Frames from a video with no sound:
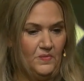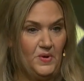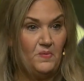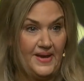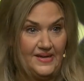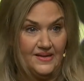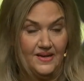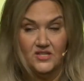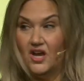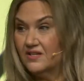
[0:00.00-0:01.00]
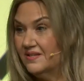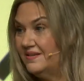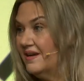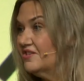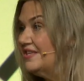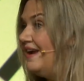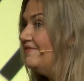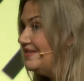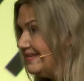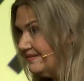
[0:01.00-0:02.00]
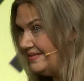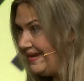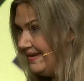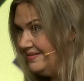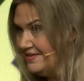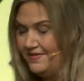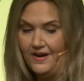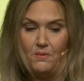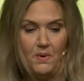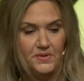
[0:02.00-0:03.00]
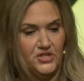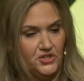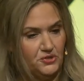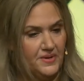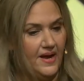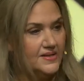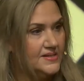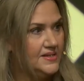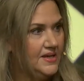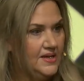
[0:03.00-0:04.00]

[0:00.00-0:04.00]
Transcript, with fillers: we waited and talked to the doctors every single day to figure out what we should do next